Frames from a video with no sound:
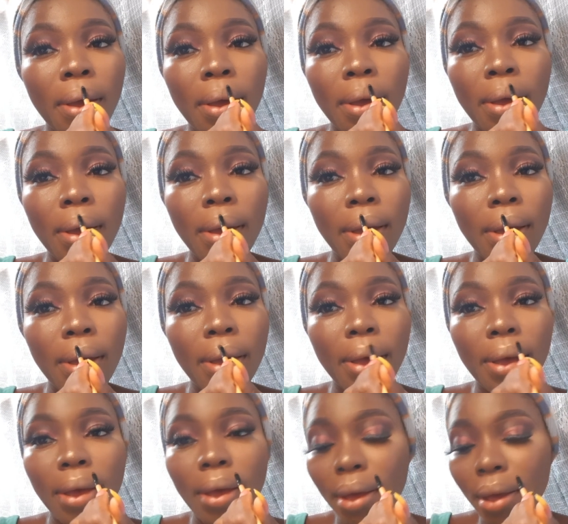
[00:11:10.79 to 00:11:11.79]
My
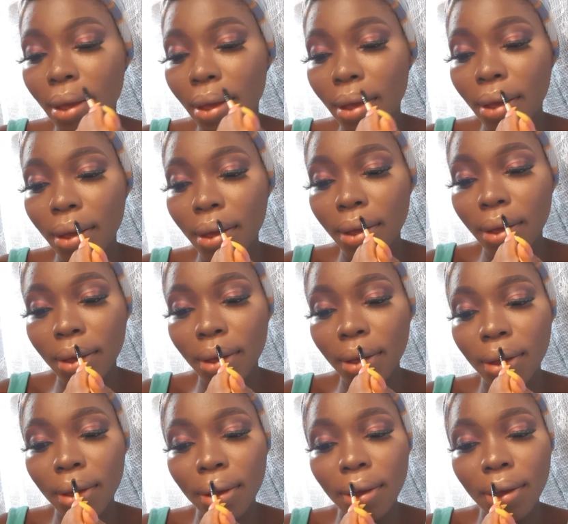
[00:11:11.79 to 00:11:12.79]
cubic bow,
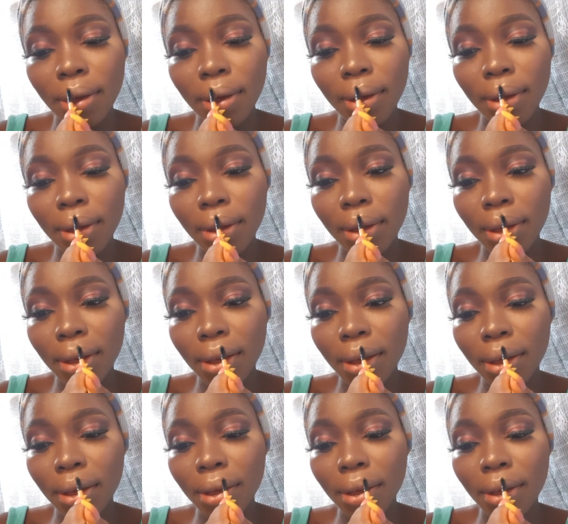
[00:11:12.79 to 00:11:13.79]
you
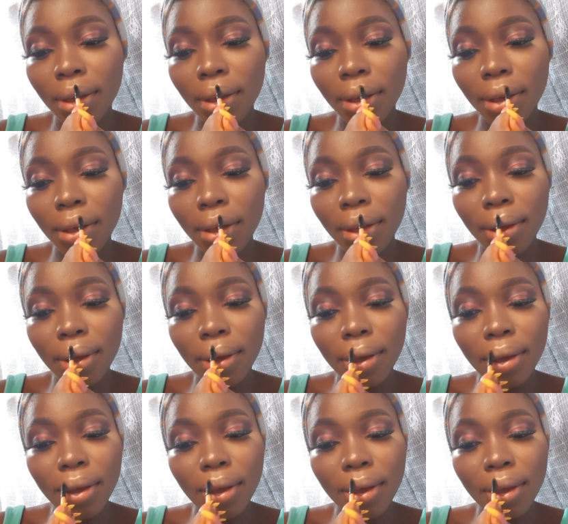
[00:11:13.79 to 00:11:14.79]
shouldn't drag it too.